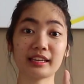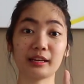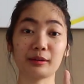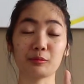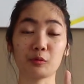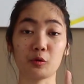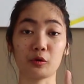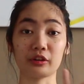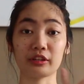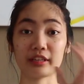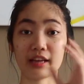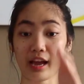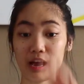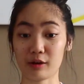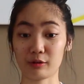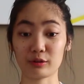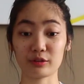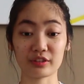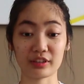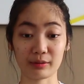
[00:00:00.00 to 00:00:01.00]
it more now
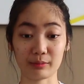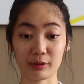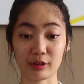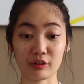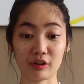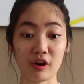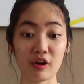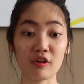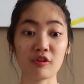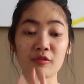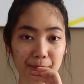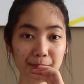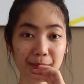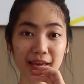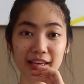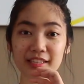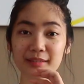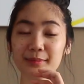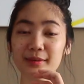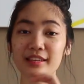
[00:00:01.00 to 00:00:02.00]
using Miro
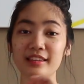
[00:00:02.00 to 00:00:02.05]
makes me